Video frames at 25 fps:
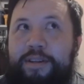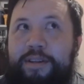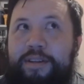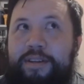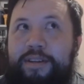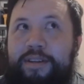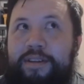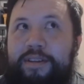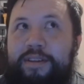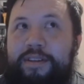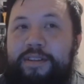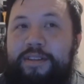
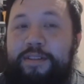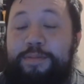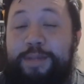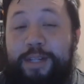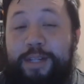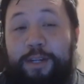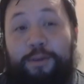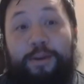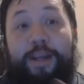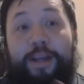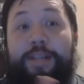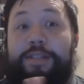It's been
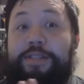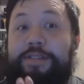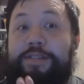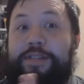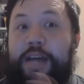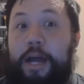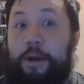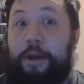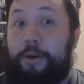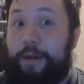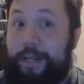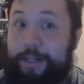a crazy
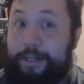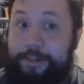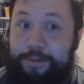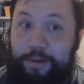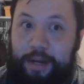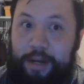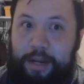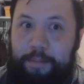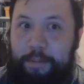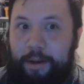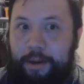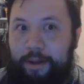Saturday, so
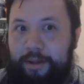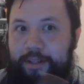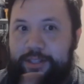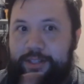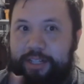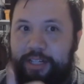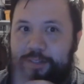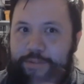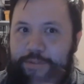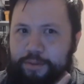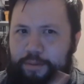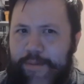I
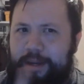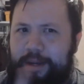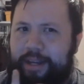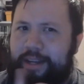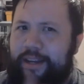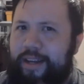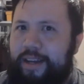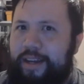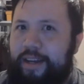apologize for my